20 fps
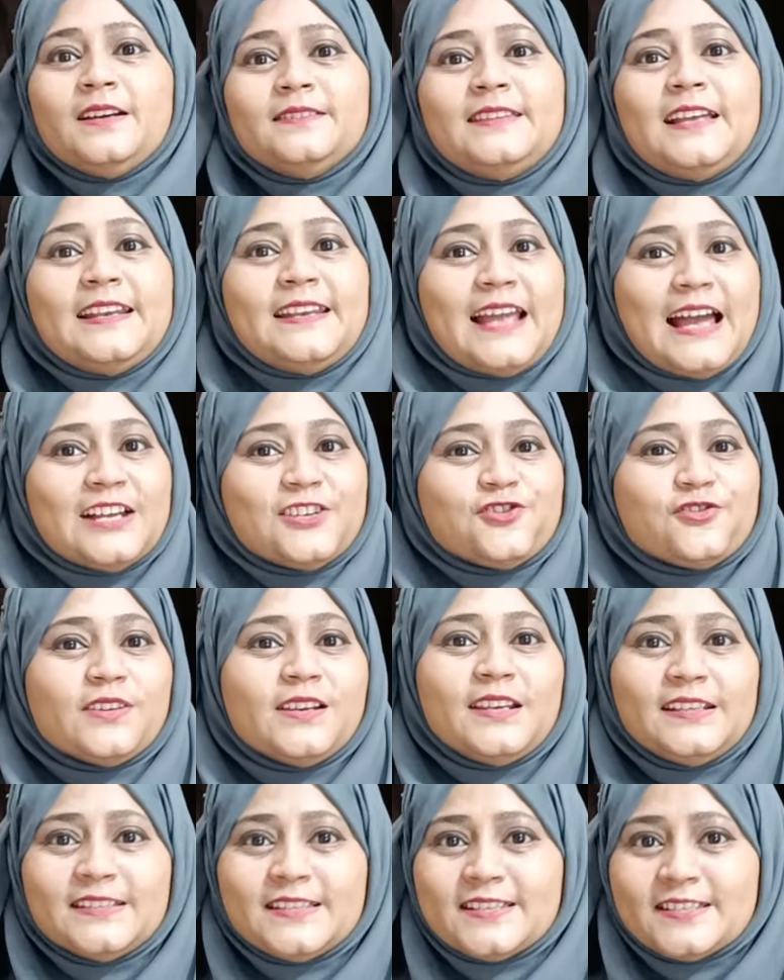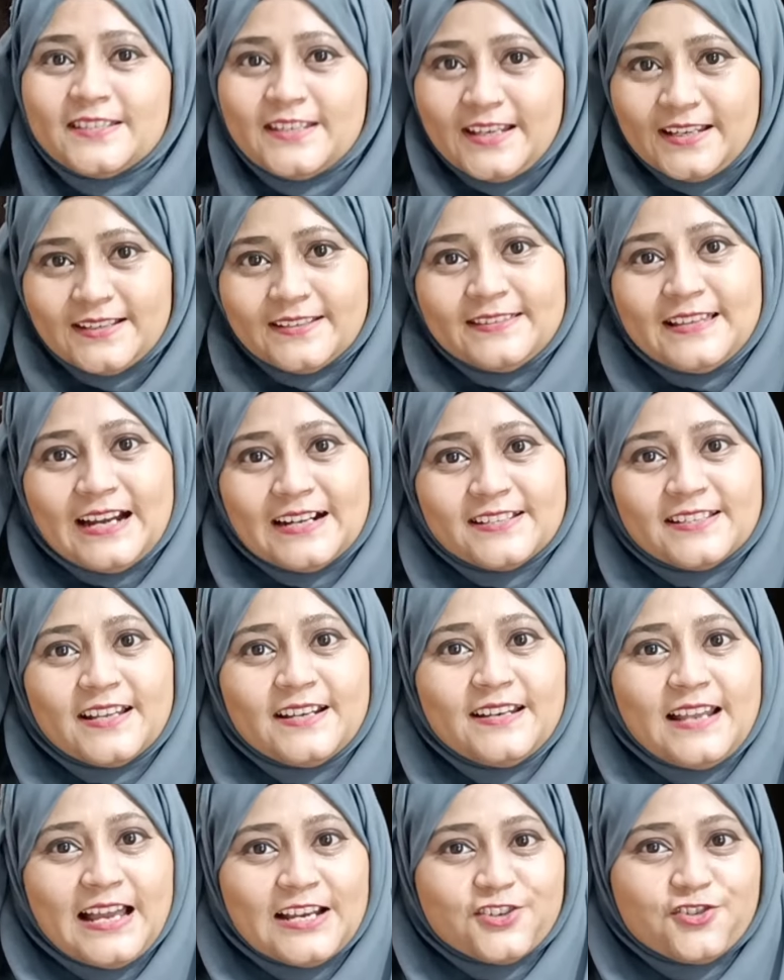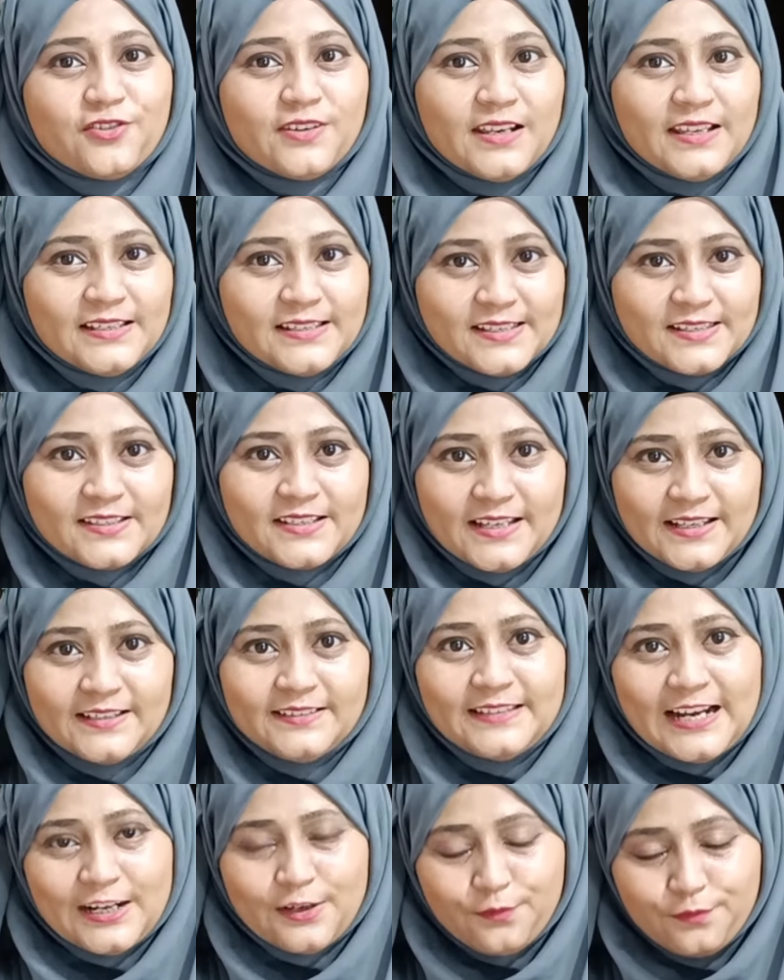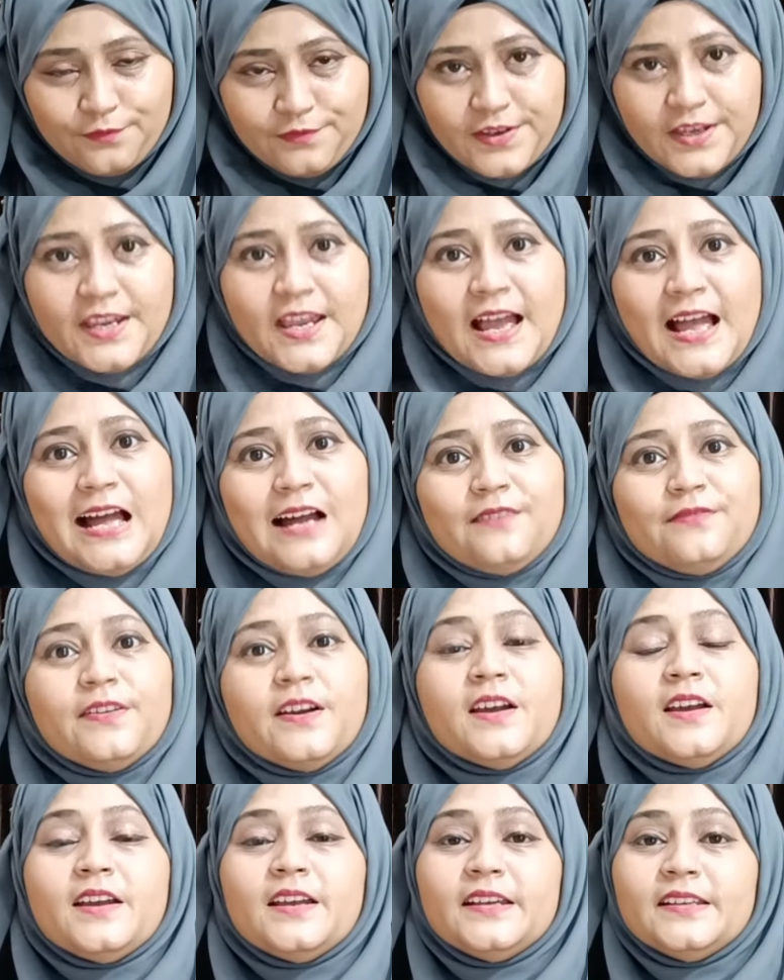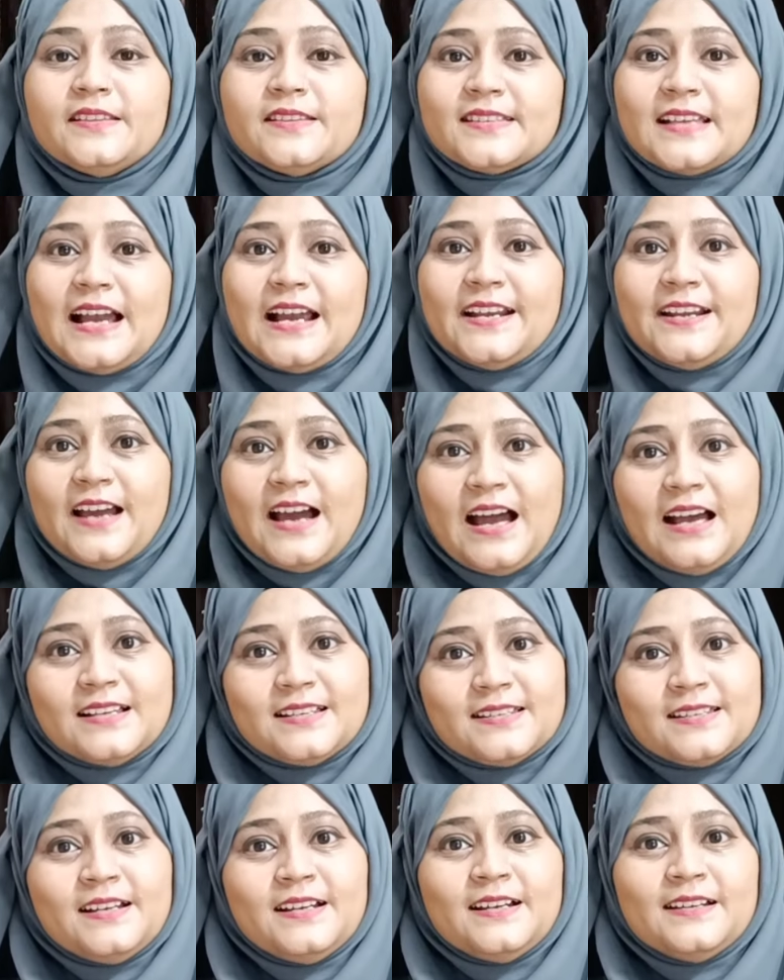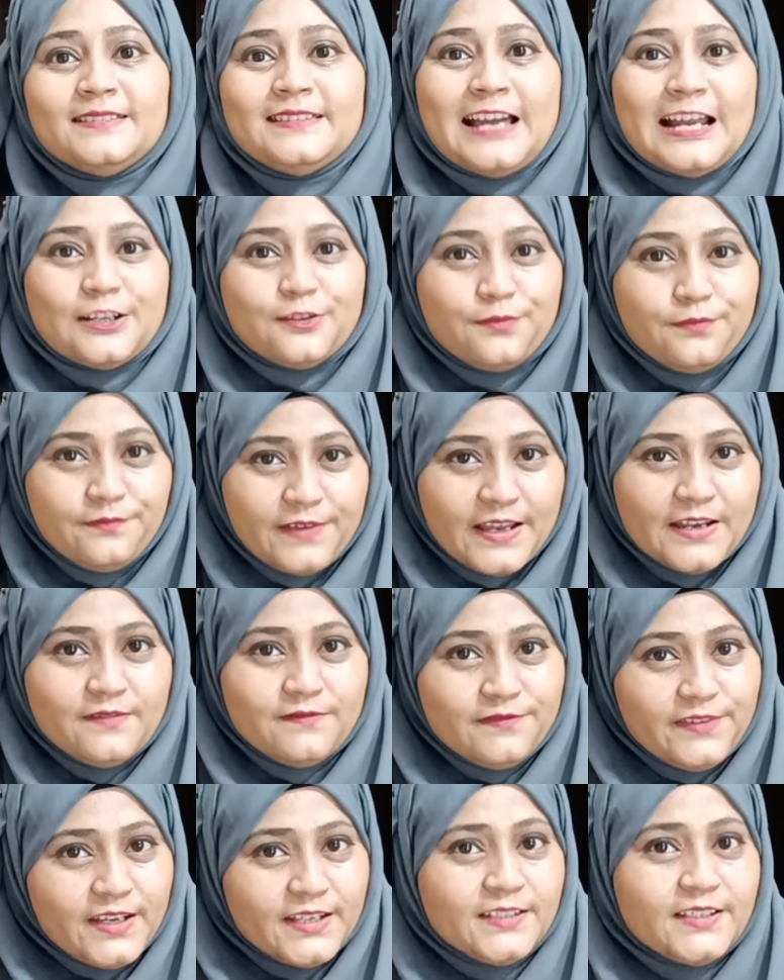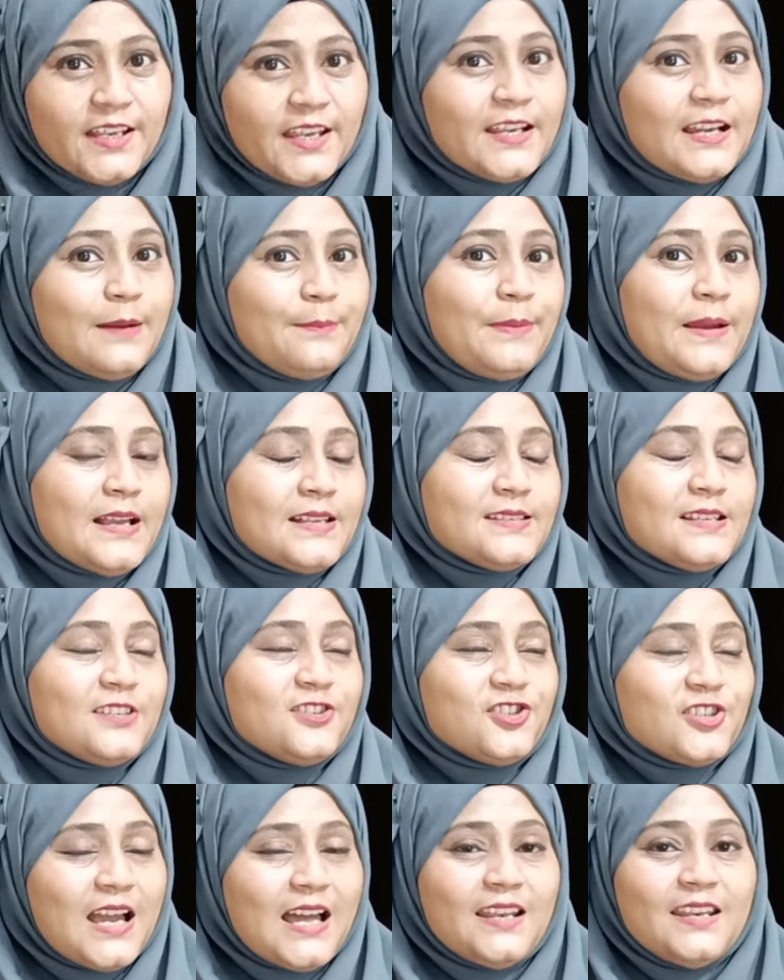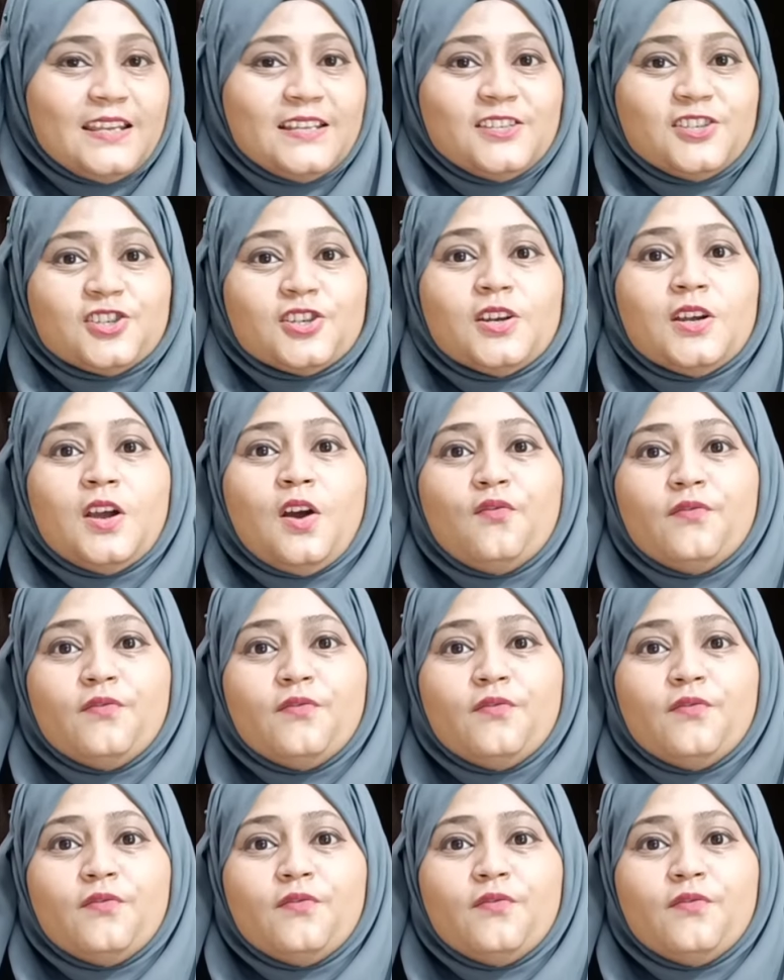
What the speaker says: The natural instinct, that's a natural instinct that we have inside us, that when we take up as a challenge,